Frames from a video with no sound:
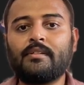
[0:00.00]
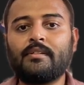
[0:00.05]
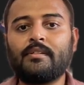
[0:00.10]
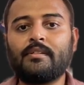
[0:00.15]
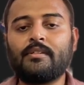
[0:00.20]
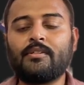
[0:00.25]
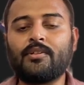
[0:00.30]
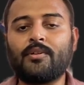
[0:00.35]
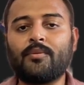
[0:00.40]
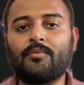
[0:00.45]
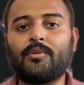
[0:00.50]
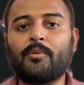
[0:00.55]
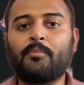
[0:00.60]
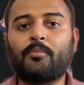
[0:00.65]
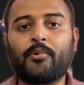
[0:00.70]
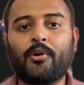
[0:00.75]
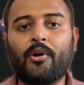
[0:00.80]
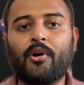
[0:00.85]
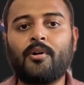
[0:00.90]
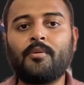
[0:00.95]
some of the
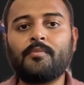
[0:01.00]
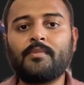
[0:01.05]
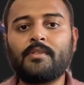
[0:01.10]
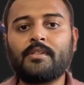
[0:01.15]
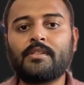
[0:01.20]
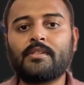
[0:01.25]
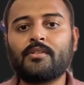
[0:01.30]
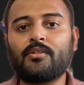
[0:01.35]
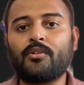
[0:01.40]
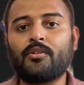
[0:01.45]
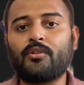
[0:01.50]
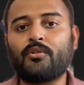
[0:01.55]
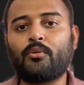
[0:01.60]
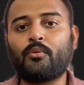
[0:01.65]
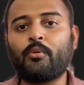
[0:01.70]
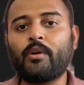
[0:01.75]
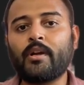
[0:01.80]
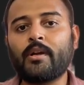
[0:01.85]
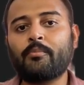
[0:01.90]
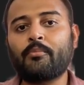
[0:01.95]
prompts or
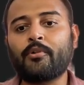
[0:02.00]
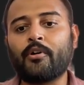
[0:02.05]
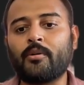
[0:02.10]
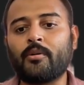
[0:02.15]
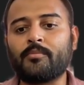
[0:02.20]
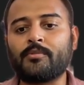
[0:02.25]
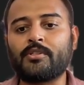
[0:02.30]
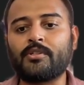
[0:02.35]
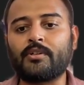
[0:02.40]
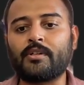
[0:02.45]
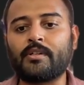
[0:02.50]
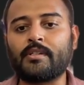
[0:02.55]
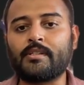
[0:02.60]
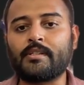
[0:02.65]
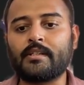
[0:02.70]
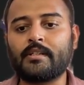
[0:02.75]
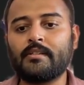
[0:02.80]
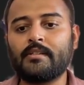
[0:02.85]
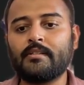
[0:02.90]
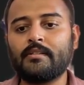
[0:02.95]
quick prompts, you can
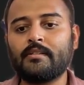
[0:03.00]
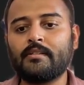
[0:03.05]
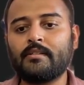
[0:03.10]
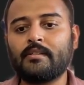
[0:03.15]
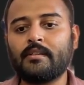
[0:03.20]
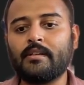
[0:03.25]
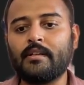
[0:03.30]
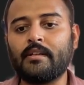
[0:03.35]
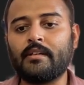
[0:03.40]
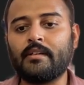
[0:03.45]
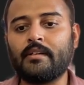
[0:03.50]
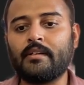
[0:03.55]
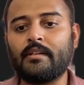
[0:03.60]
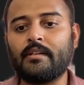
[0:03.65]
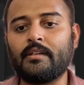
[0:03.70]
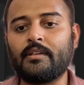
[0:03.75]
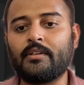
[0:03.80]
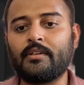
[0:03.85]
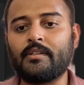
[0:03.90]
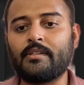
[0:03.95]
say. And
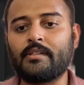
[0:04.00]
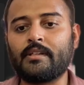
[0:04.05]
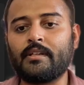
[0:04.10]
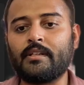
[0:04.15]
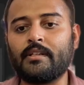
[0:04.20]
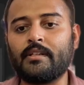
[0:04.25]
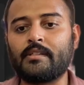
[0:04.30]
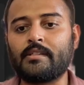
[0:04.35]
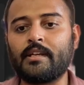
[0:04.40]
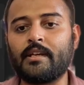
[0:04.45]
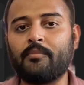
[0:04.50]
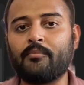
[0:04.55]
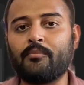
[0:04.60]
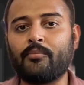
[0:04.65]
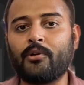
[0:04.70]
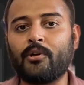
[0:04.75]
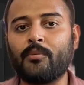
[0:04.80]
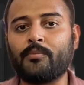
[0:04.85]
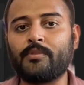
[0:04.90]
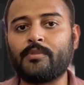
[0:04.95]
here you can see the same
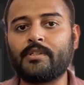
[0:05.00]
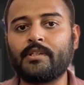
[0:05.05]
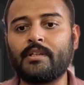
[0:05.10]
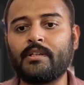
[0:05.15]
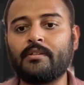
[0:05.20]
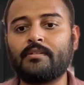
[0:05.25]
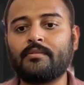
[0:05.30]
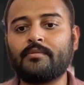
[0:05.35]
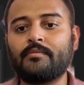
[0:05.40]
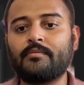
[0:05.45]
prompts here.